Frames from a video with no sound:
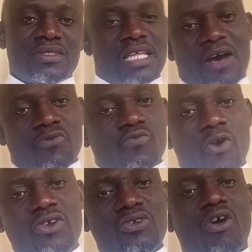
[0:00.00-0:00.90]
Now,
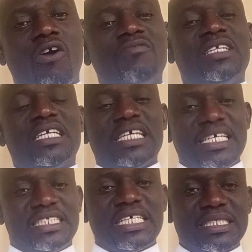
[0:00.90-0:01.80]
one of the
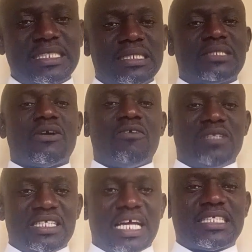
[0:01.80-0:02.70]
agencies
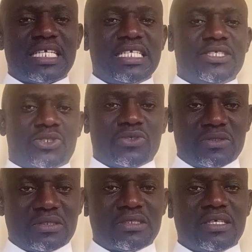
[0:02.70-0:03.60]
of the United
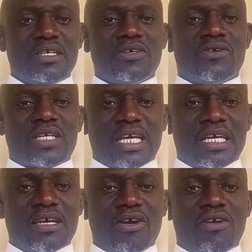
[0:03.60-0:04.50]
Nations,
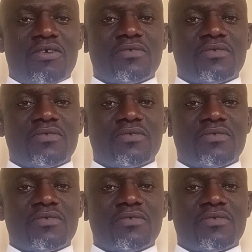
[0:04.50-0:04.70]
okay,